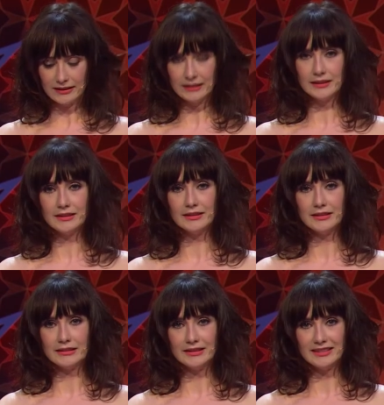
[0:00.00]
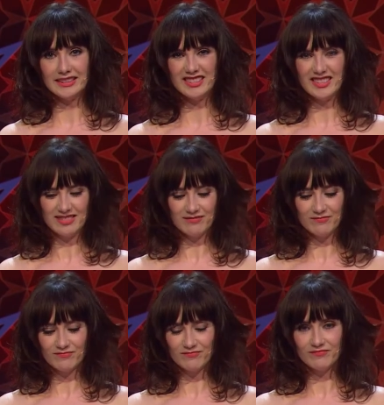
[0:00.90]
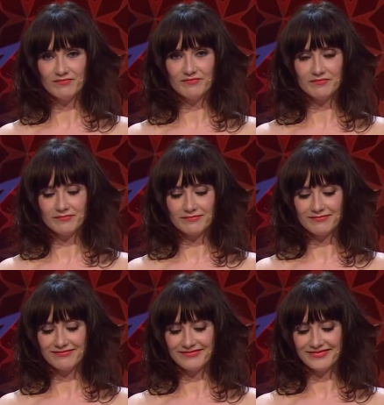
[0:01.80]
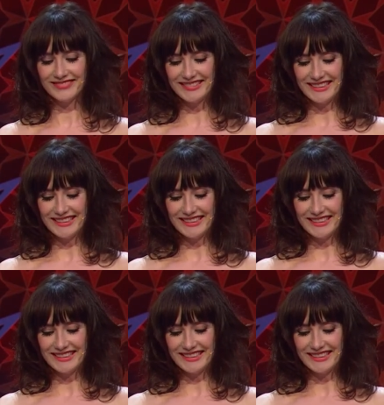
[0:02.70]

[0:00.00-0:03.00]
(no one is talking)